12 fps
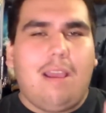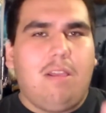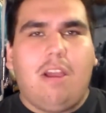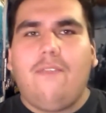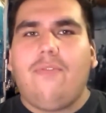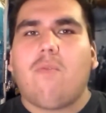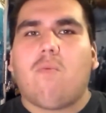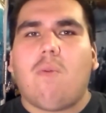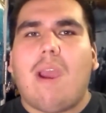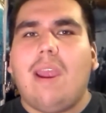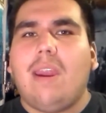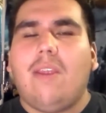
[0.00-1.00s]
I love the
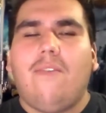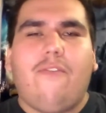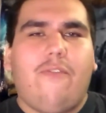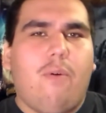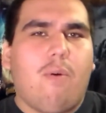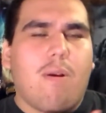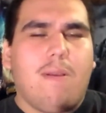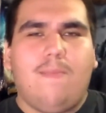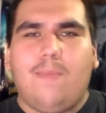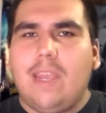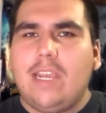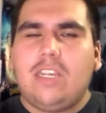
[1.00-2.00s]
writing for
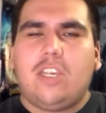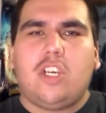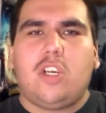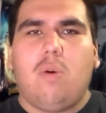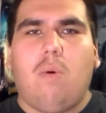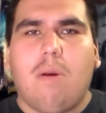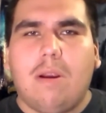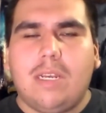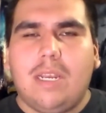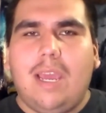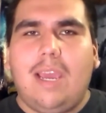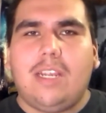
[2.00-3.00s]
this
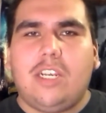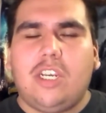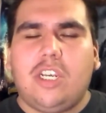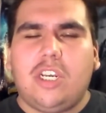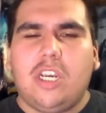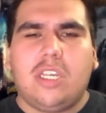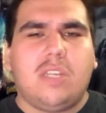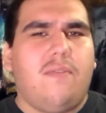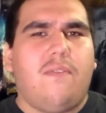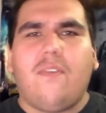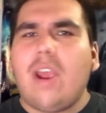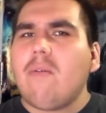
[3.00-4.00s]
short. It's just
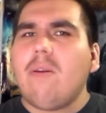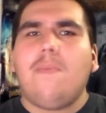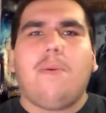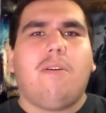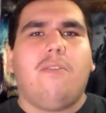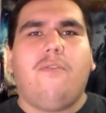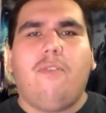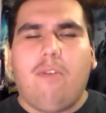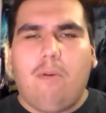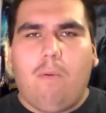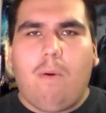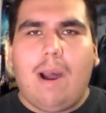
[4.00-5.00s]
very
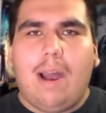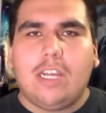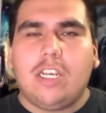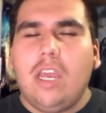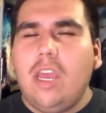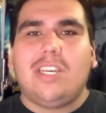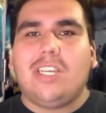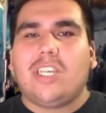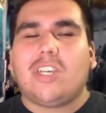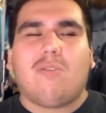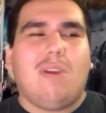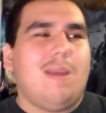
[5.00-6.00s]
beautiful to watch. It just
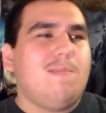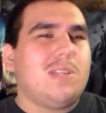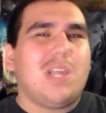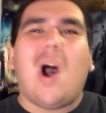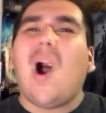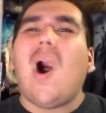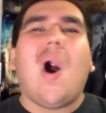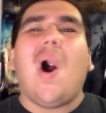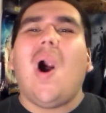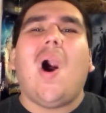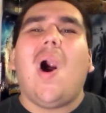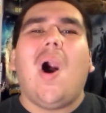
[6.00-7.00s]
screams
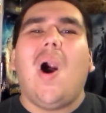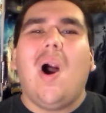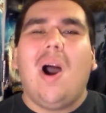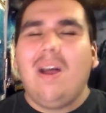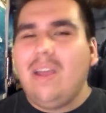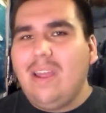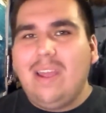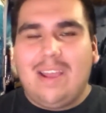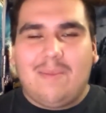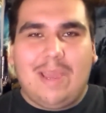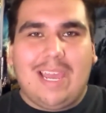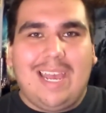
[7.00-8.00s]
Aww,
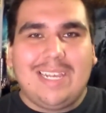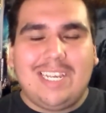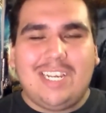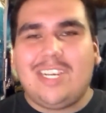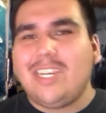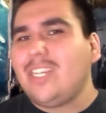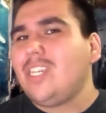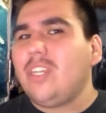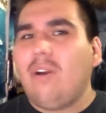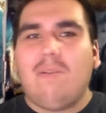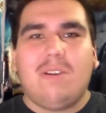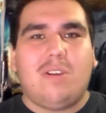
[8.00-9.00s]
because it's just
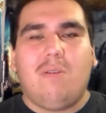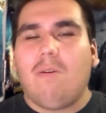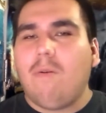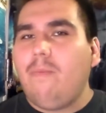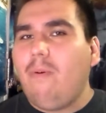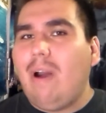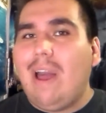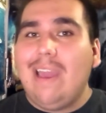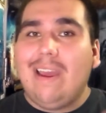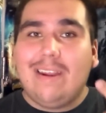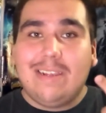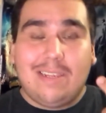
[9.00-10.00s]
so adorable.
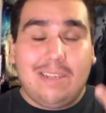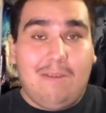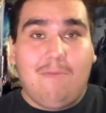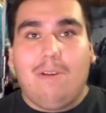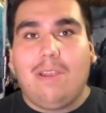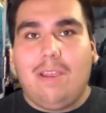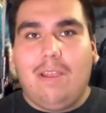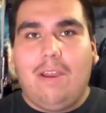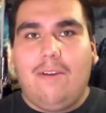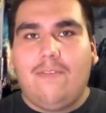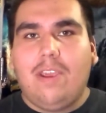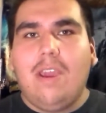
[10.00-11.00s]
I honestly really
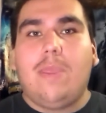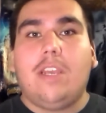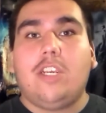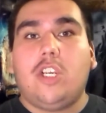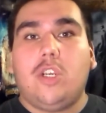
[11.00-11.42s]
loved this